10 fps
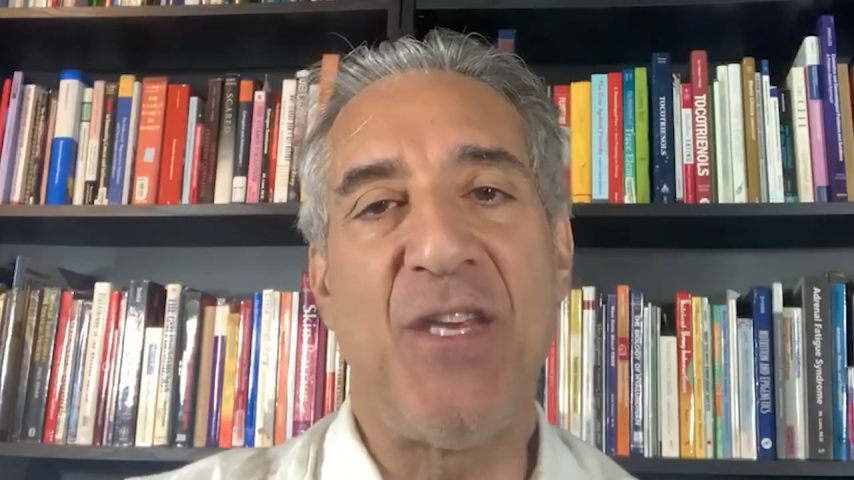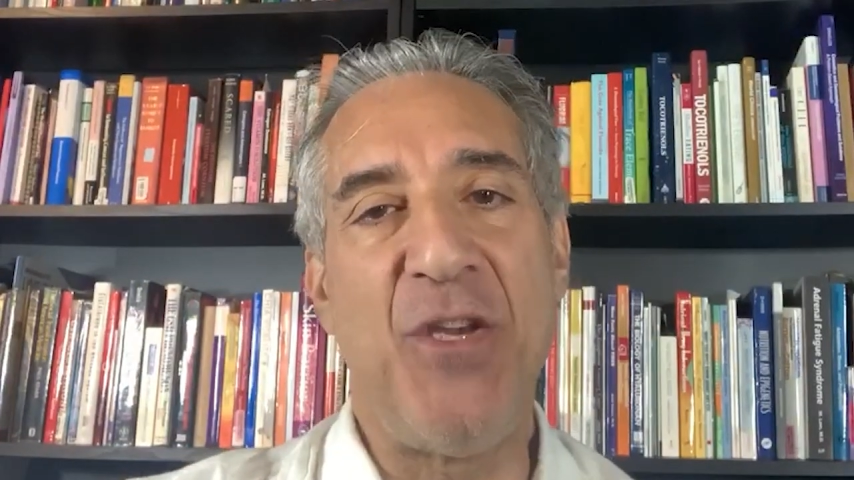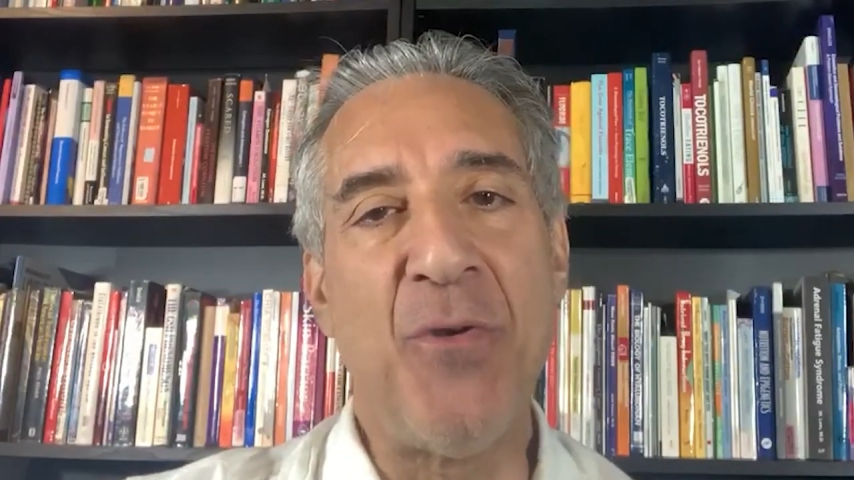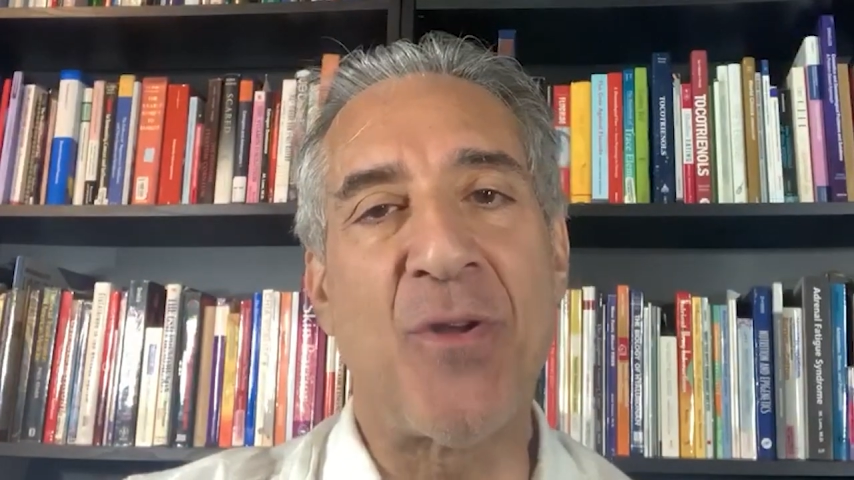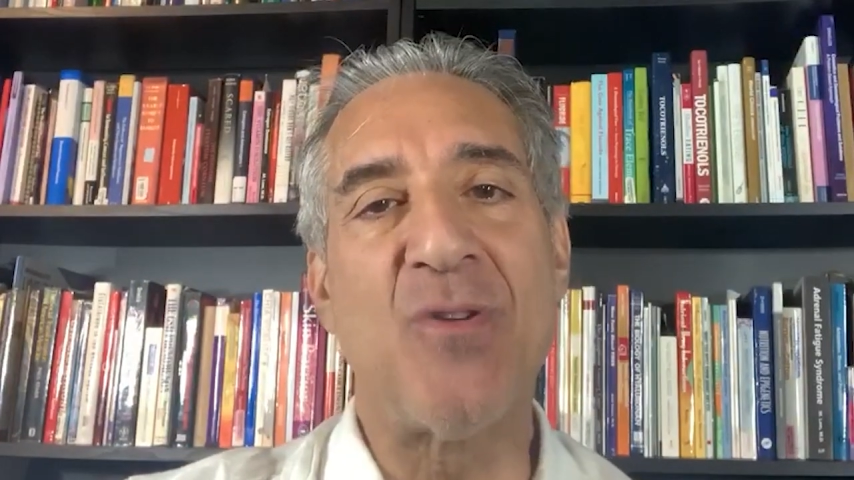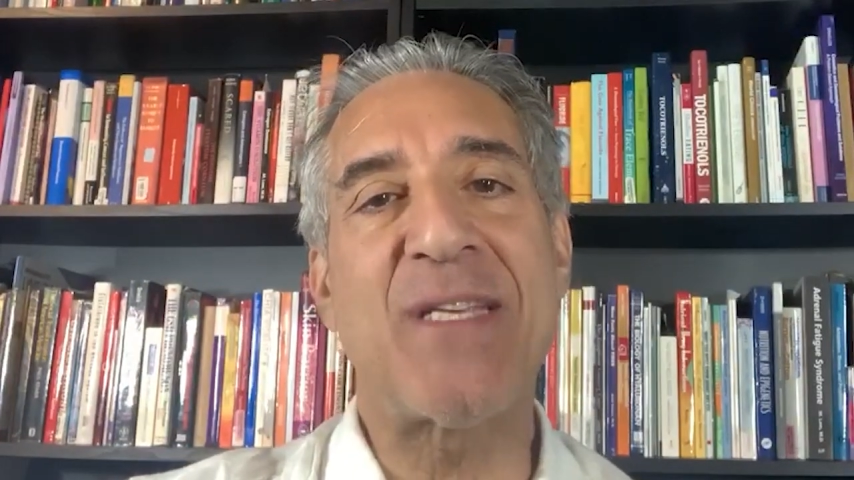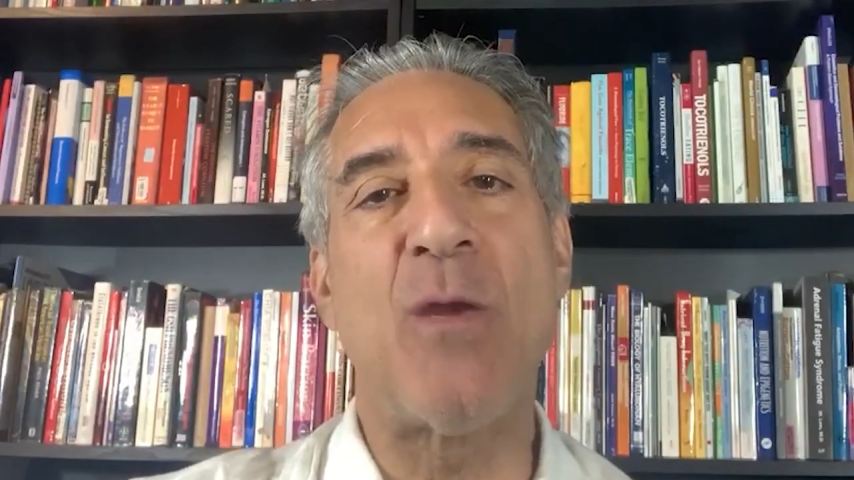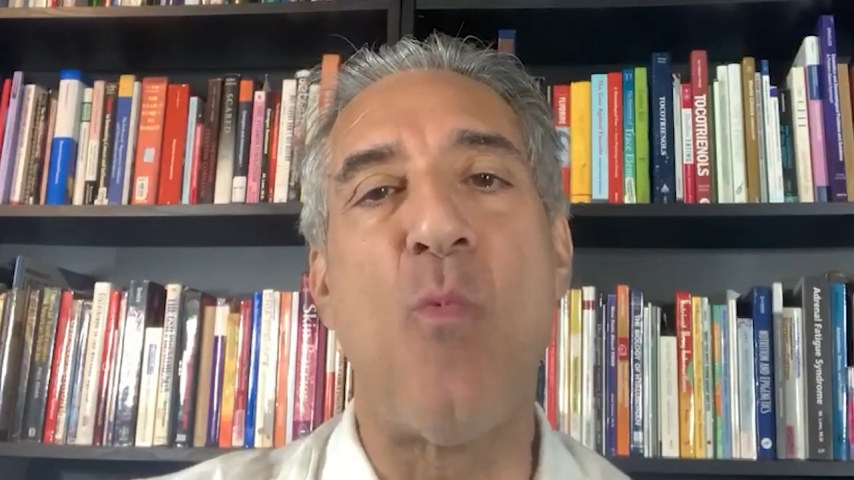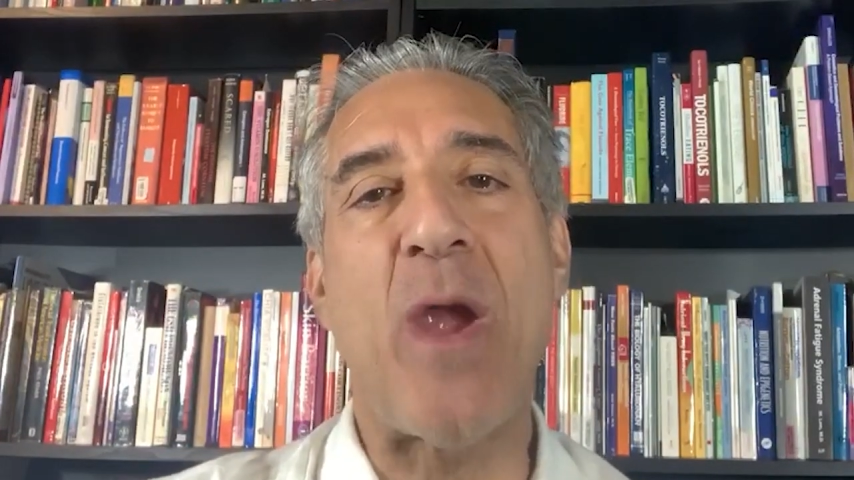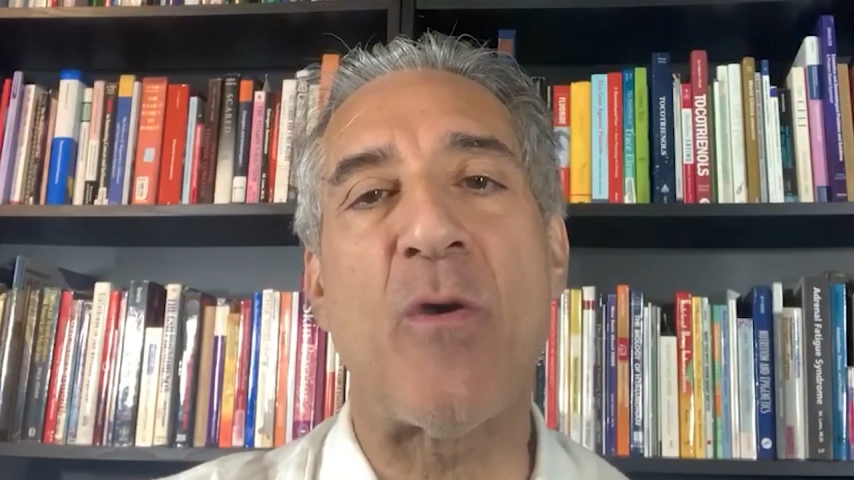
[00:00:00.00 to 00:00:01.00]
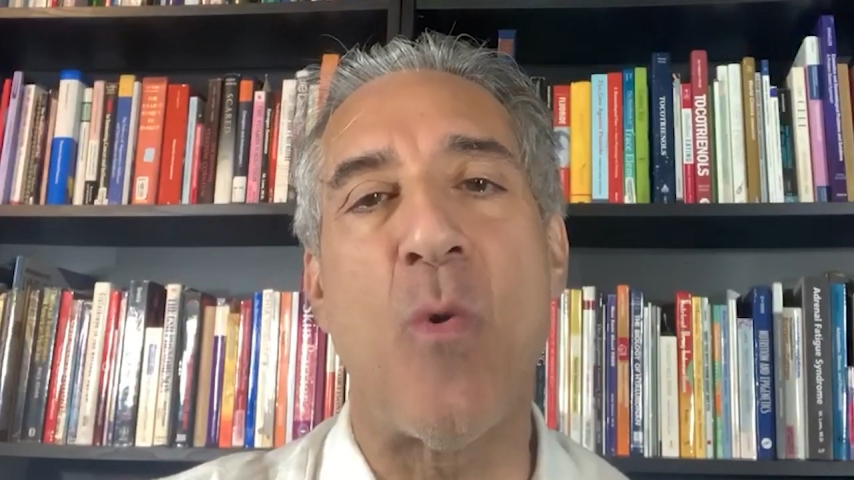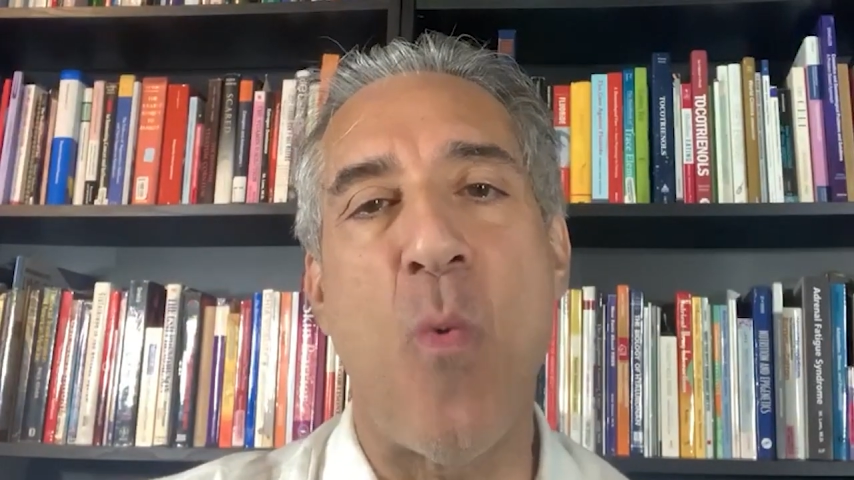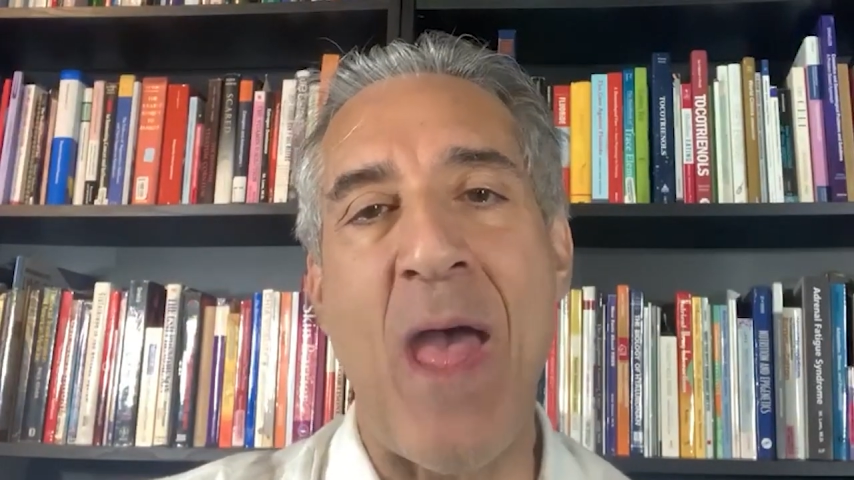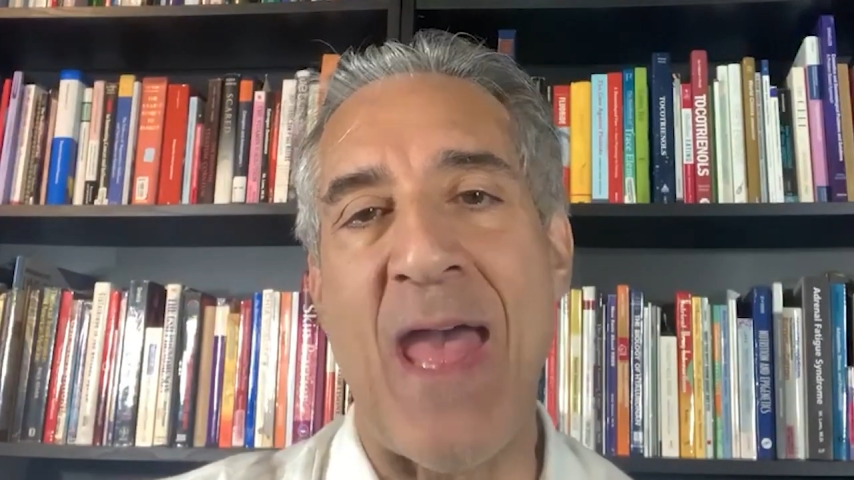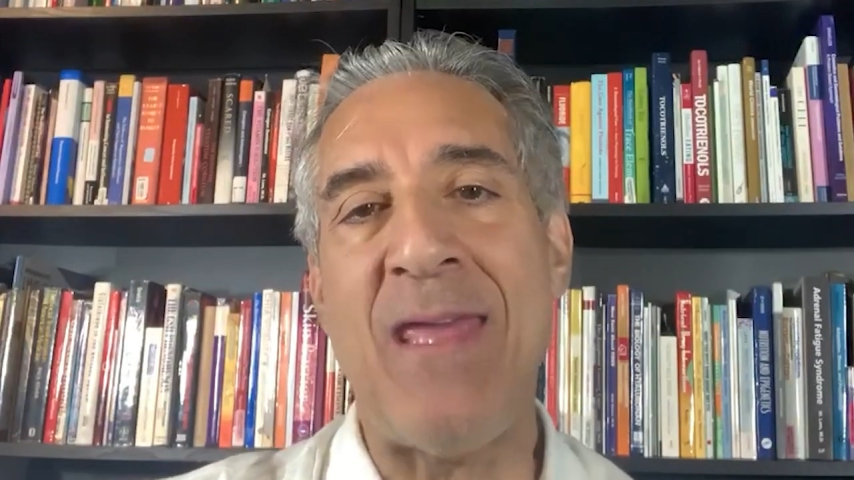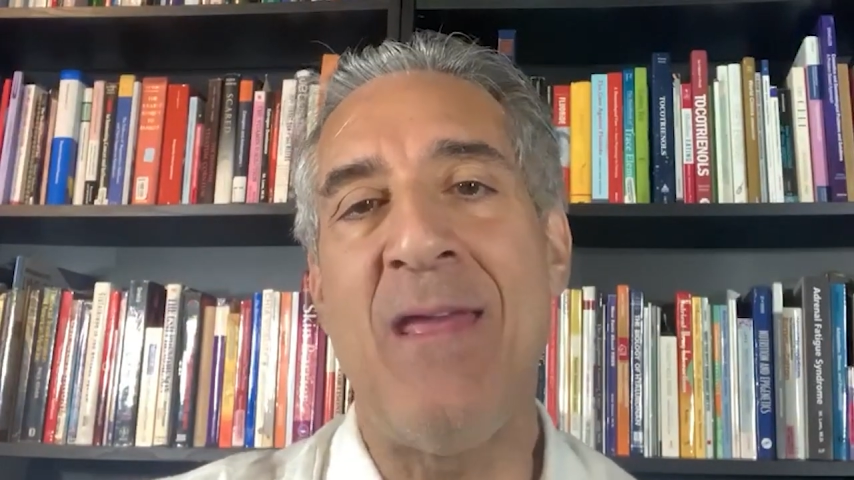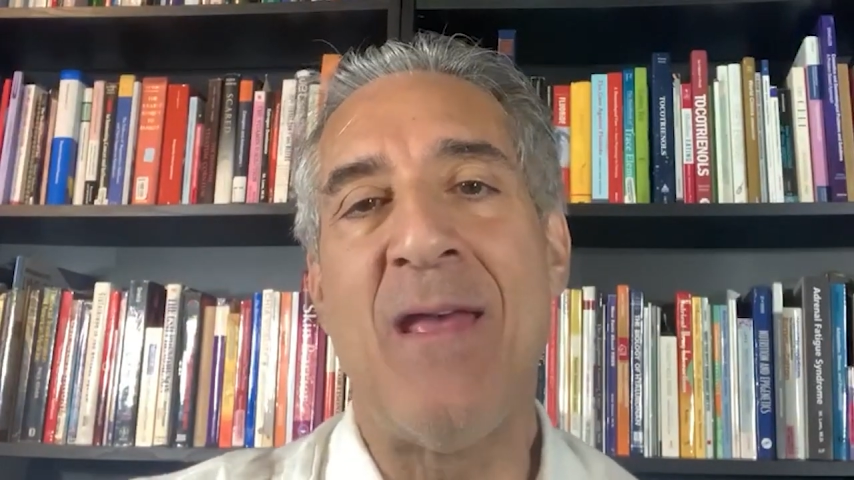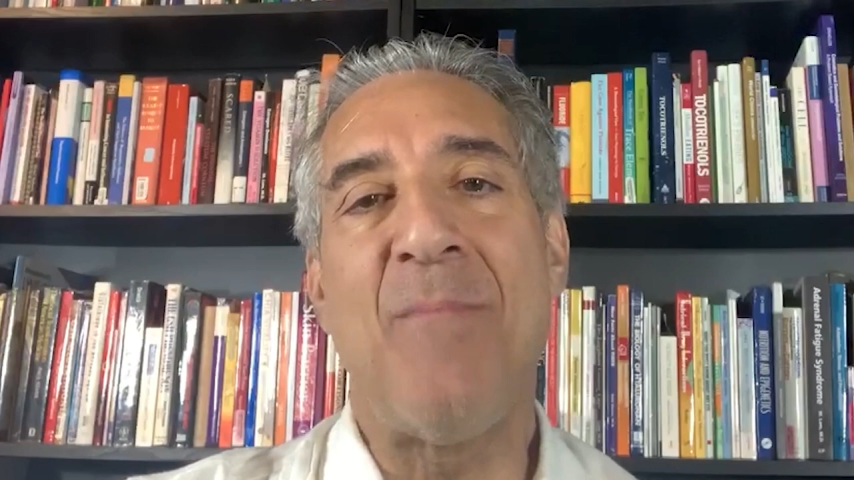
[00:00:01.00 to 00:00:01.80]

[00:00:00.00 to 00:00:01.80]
cuticles can wear away,